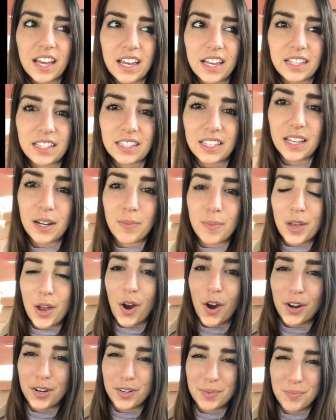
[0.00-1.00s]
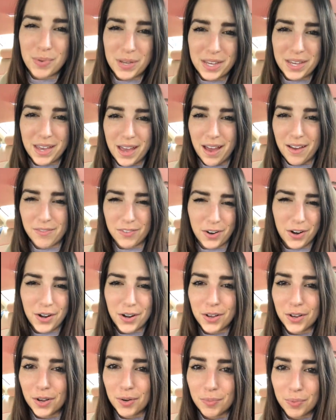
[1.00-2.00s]
it's gonna be hard to be ever
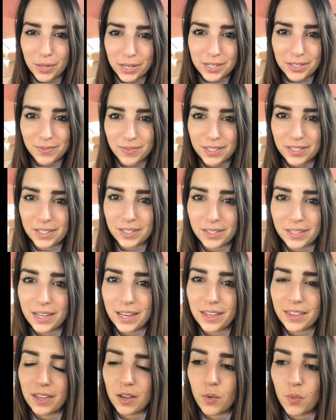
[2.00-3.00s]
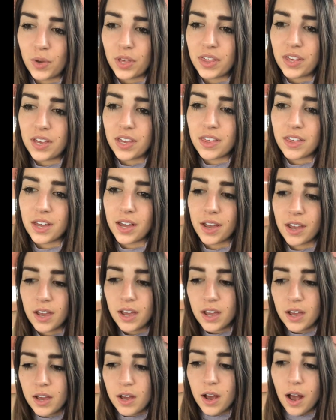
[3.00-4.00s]
in a good place physically. I think we think that
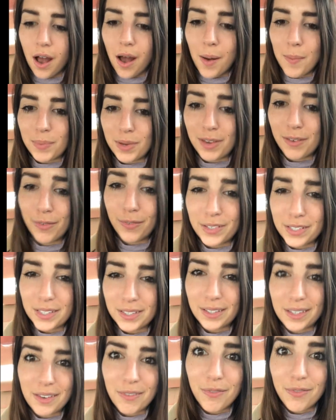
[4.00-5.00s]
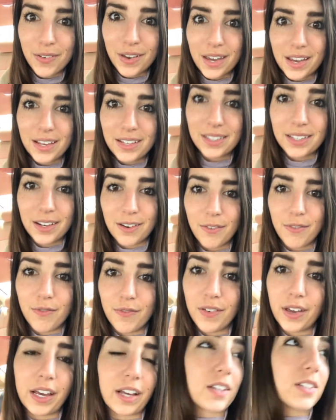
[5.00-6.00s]
being physically fit is gonna
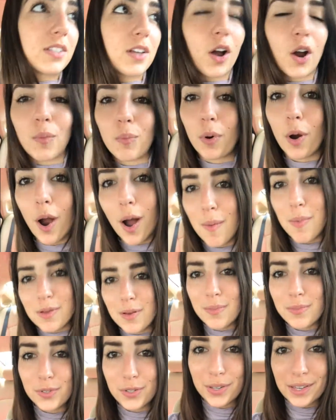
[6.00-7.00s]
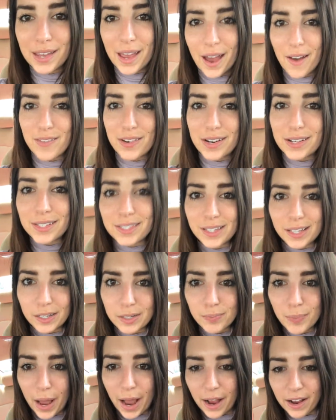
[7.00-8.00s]
fix our problems, or like having a
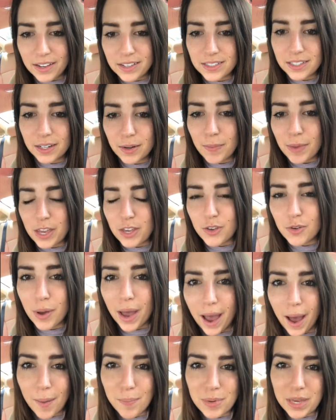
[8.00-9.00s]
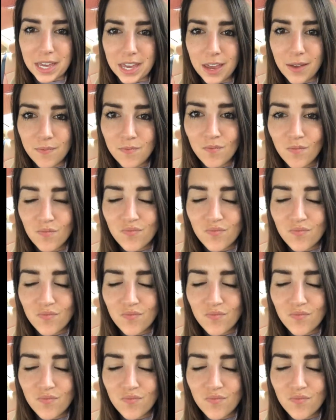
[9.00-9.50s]
six-pack is gonna make you happy.